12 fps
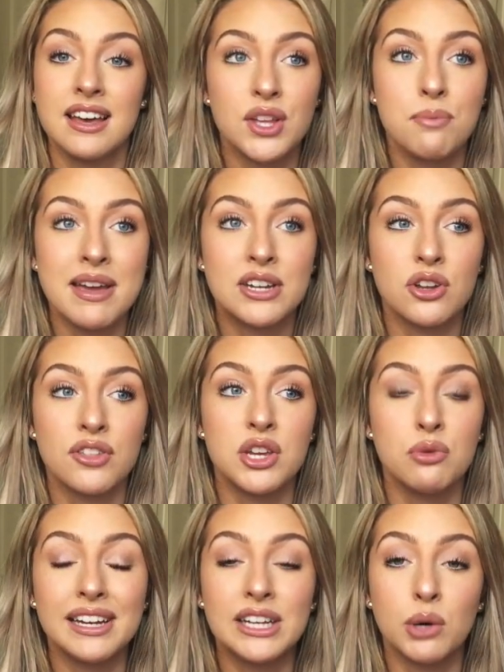so make sure that
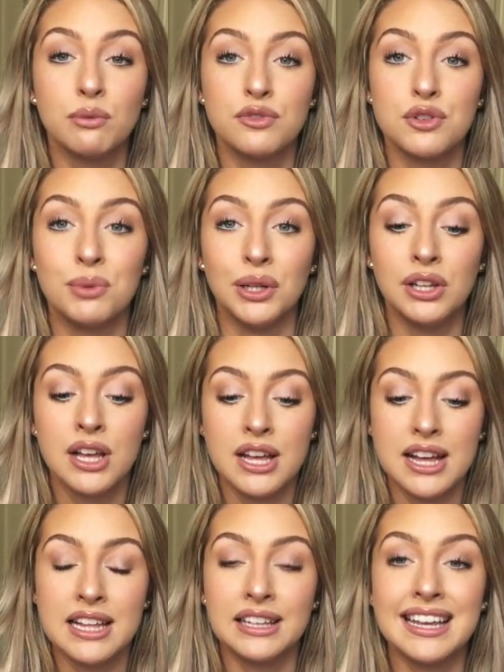you're really comfortable
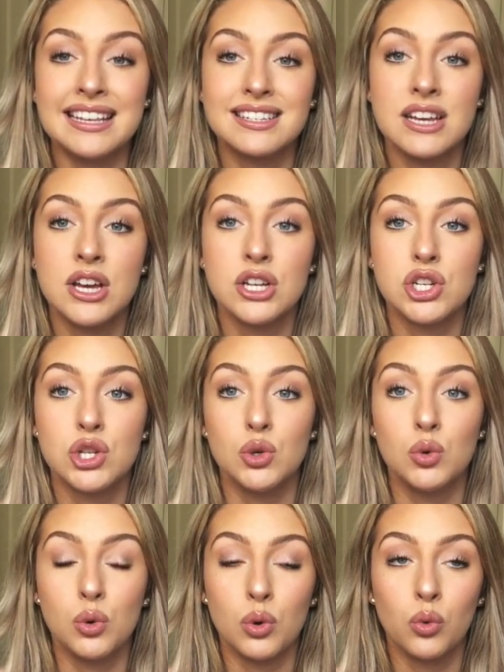at least
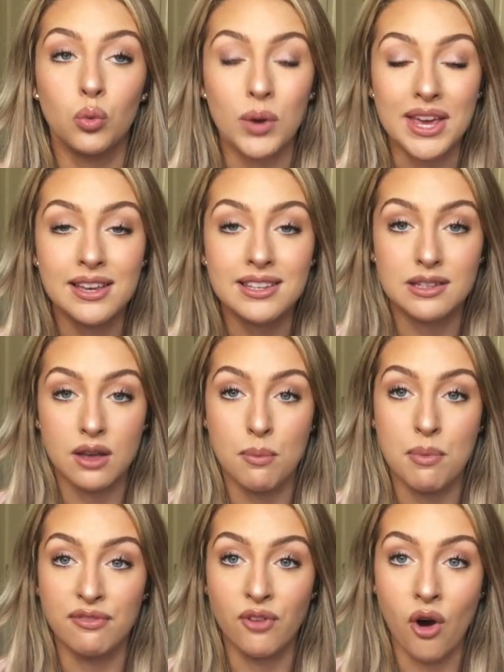2 weeks
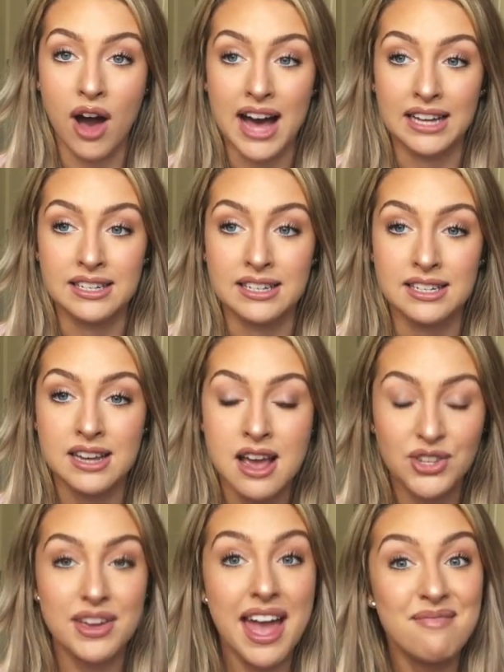beforehand.
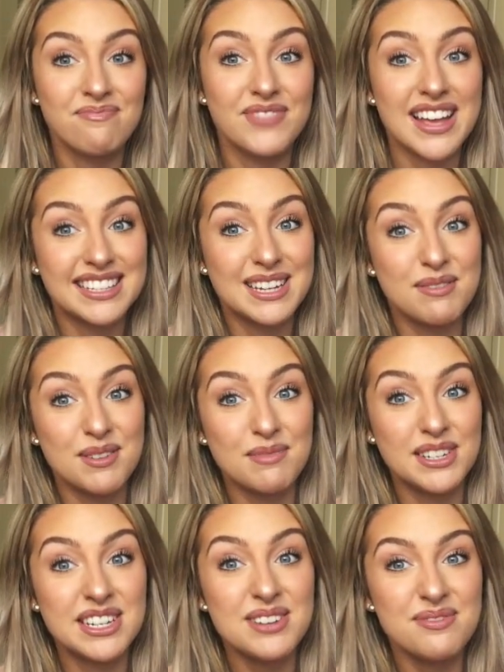So yeah, that's tip
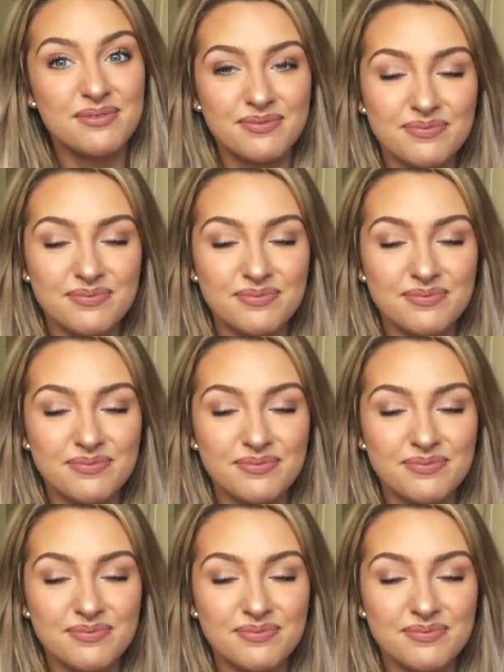number 2.